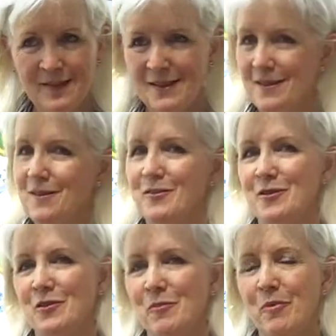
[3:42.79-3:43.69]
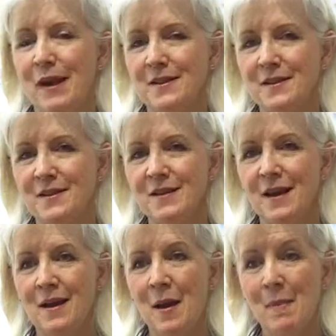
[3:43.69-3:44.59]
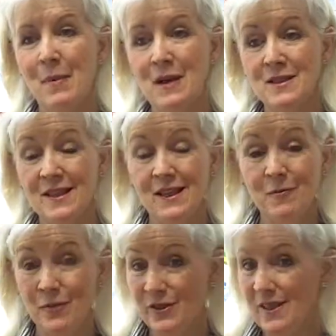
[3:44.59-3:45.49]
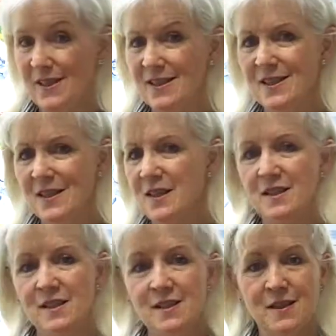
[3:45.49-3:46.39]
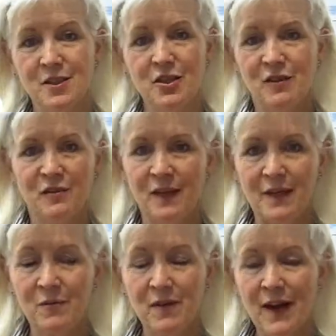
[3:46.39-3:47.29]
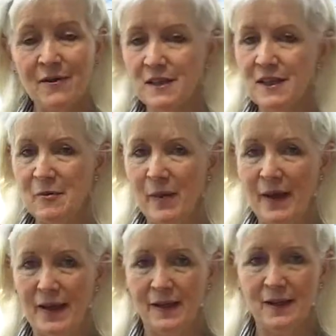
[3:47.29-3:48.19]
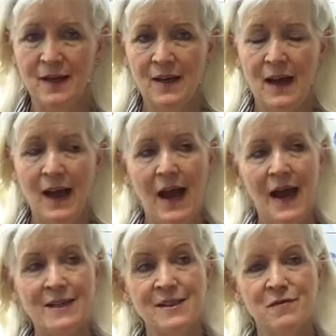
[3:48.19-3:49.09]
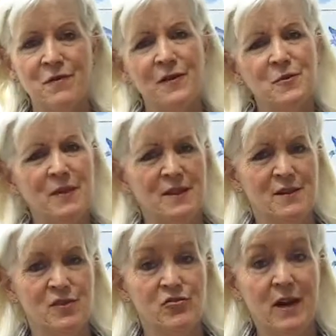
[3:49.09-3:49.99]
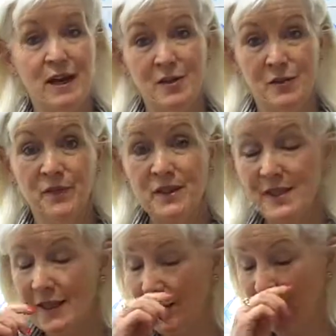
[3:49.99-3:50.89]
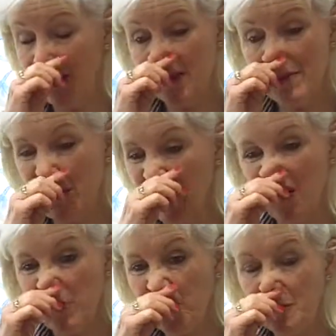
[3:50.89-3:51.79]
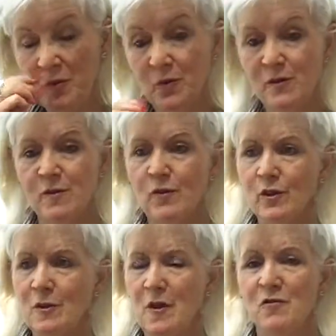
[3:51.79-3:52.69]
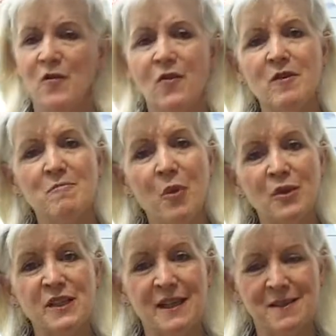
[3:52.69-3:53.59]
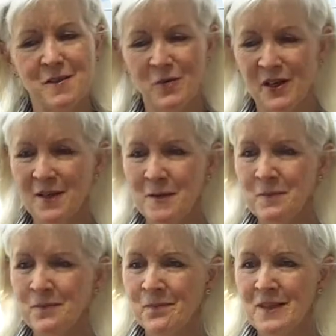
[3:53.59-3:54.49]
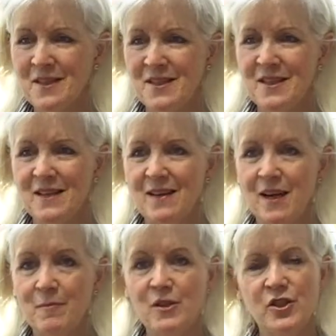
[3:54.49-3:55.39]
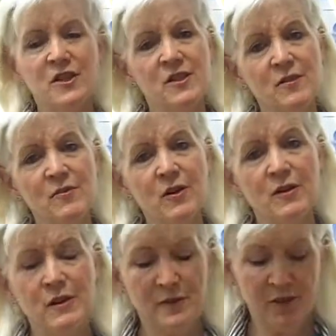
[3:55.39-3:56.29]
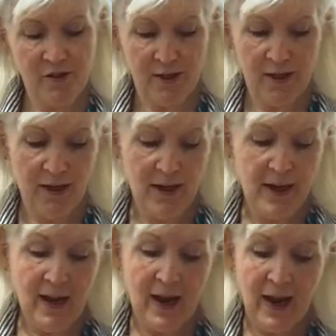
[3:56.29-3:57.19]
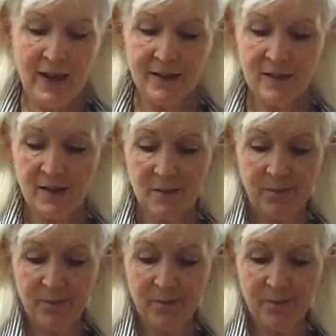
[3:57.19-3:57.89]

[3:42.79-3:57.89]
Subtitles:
Doesn't look too pleasant, but it was inserted in a jiffy without any pain, and it felt a bit strange, obviously, at first, but uncomfortable, because you've got a foreign body, as it were, sitting there, but she soon got used to it. And